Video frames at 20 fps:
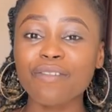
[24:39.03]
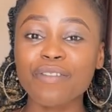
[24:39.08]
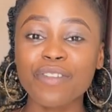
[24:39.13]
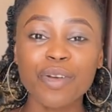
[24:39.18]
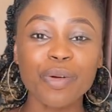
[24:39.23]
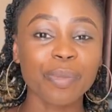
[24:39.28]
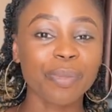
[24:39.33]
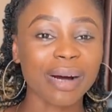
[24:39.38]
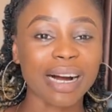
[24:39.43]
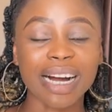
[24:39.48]

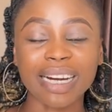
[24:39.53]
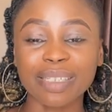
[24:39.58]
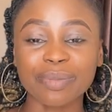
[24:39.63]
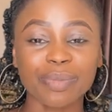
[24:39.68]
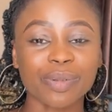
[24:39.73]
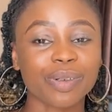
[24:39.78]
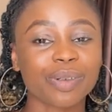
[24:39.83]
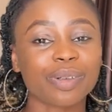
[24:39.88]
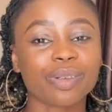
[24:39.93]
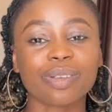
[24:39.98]
feel bad
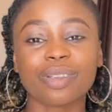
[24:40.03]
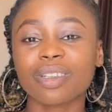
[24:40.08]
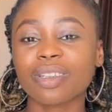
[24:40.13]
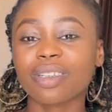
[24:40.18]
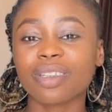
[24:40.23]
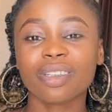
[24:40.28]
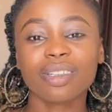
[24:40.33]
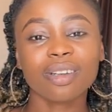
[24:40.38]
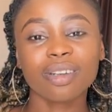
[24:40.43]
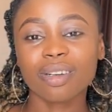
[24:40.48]
but
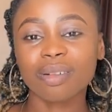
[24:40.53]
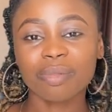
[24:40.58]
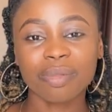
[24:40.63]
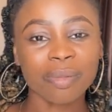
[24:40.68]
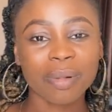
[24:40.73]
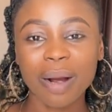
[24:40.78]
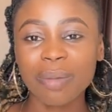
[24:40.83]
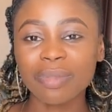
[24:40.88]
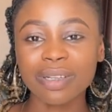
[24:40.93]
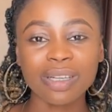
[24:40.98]

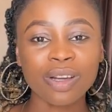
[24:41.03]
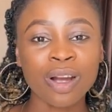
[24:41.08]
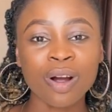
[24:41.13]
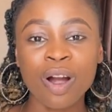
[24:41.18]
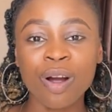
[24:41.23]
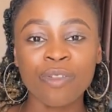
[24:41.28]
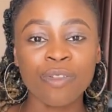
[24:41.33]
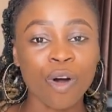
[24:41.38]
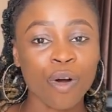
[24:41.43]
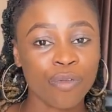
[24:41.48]
probably
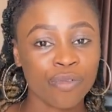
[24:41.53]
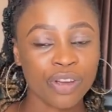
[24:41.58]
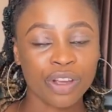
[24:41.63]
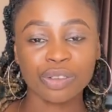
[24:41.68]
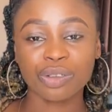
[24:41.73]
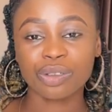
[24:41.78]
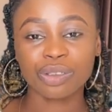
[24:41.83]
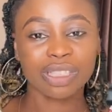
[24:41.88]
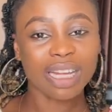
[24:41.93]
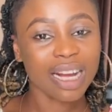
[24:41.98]

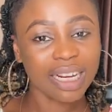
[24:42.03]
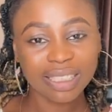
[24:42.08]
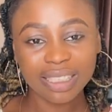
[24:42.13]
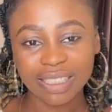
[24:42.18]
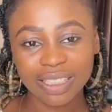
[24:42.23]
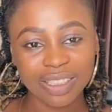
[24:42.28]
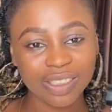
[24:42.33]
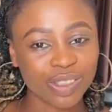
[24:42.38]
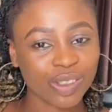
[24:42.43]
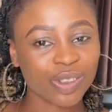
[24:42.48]
offend you that
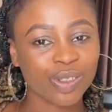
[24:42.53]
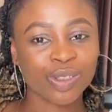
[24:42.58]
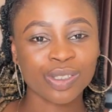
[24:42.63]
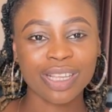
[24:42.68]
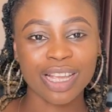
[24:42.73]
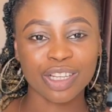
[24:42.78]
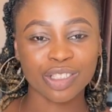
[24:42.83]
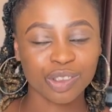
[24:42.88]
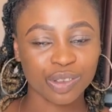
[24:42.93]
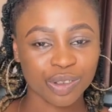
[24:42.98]
day just
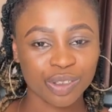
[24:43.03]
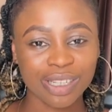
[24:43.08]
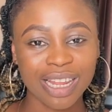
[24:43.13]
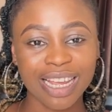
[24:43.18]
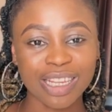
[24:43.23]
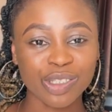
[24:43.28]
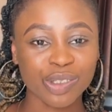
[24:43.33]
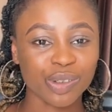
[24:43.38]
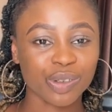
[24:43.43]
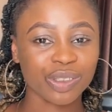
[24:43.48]
ensure
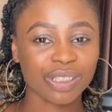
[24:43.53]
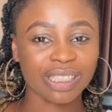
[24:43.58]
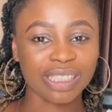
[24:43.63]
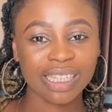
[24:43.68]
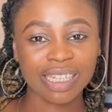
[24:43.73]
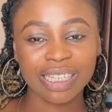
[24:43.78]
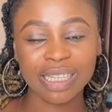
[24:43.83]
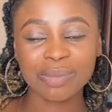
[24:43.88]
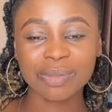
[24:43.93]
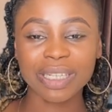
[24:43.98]
that it's your
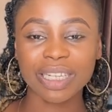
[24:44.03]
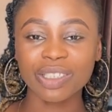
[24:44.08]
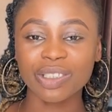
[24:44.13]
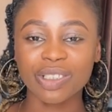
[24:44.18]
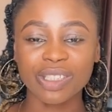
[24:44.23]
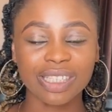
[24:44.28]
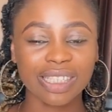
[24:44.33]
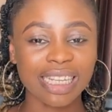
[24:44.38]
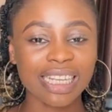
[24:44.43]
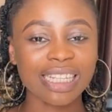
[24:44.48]
day keep telling
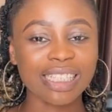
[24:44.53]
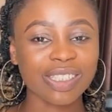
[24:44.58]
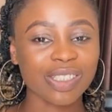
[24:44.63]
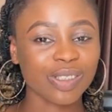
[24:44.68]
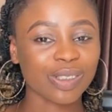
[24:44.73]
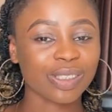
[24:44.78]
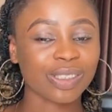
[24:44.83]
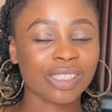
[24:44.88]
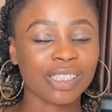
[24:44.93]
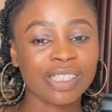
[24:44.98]
your day
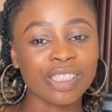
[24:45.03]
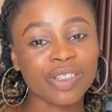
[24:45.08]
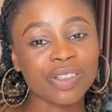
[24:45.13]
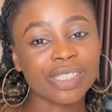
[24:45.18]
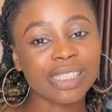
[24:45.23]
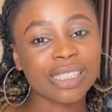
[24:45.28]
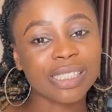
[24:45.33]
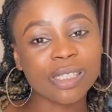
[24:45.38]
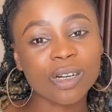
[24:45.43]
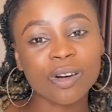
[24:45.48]

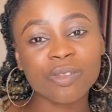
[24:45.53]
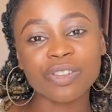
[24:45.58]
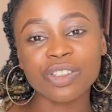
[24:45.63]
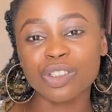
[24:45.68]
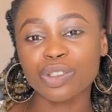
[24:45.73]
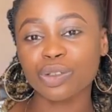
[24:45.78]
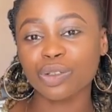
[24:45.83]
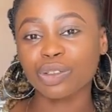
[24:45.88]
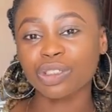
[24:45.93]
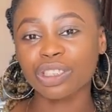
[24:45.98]
yourself
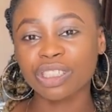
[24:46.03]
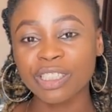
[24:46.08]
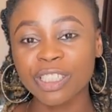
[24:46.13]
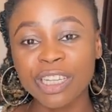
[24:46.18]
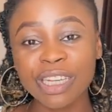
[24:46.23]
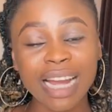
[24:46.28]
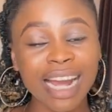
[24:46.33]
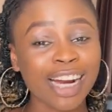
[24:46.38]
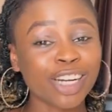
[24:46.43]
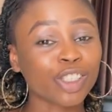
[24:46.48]
is your
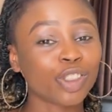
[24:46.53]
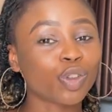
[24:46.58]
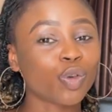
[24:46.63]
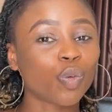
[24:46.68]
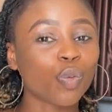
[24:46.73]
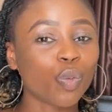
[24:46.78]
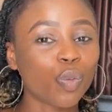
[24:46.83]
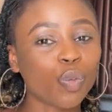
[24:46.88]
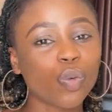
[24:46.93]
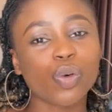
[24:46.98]
day and
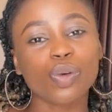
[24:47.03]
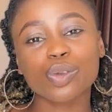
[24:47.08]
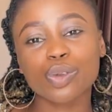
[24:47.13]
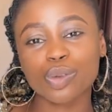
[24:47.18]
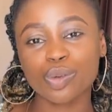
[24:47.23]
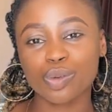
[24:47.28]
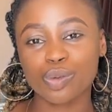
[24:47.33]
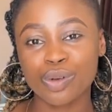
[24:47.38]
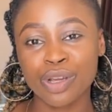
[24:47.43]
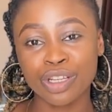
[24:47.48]
you
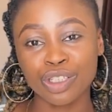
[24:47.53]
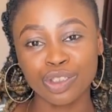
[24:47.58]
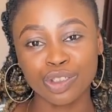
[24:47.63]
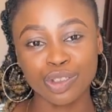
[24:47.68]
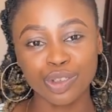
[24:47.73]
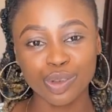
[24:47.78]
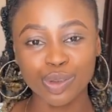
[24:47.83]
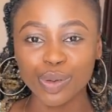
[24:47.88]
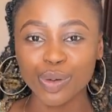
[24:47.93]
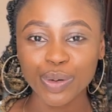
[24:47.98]
want to
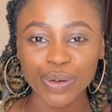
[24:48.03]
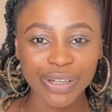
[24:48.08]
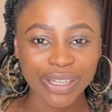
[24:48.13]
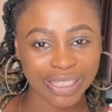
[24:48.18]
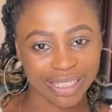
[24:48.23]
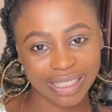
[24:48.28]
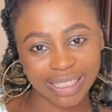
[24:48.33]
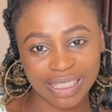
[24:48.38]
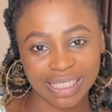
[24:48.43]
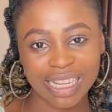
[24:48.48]
enjoy
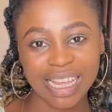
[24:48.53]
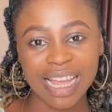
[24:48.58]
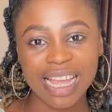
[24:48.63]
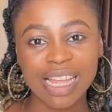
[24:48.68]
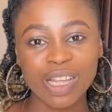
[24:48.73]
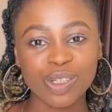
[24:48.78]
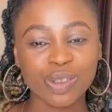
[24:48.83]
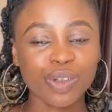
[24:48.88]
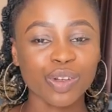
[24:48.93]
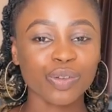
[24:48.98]

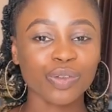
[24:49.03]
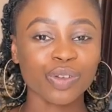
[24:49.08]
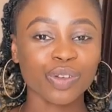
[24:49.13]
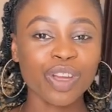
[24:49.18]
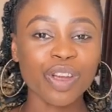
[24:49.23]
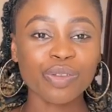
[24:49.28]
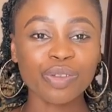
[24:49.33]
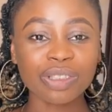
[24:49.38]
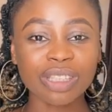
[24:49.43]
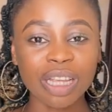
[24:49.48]
it so if you
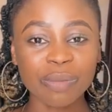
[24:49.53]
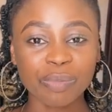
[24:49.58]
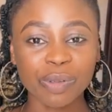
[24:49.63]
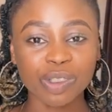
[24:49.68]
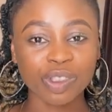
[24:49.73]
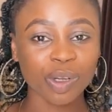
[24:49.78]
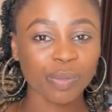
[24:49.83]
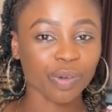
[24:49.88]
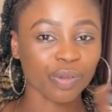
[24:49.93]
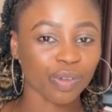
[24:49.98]
don't even take
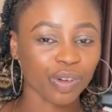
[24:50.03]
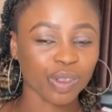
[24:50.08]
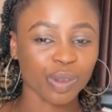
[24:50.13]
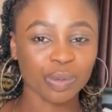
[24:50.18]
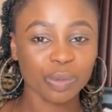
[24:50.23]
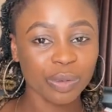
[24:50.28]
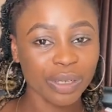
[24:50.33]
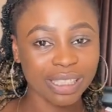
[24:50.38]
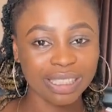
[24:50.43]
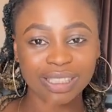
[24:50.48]
picture before
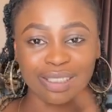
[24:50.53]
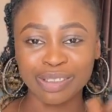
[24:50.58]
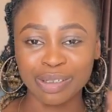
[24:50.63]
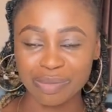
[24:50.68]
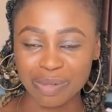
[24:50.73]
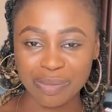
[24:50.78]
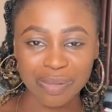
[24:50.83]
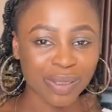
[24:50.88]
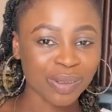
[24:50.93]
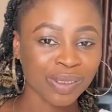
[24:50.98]
the wedding
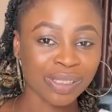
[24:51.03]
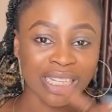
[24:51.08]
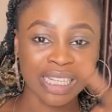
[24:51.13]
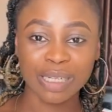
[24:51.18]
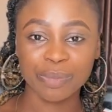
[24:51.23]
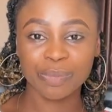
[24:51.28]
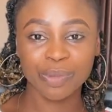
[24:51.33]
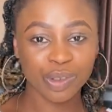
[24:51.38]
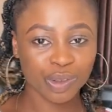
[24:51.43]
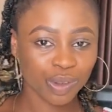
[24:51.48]
remember to
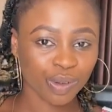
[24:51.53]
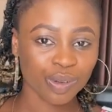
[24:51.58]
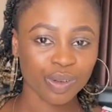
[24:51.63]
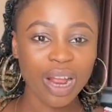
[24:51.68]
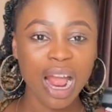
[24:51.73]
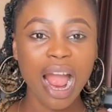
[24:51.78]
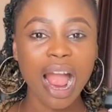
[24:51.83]
take the picture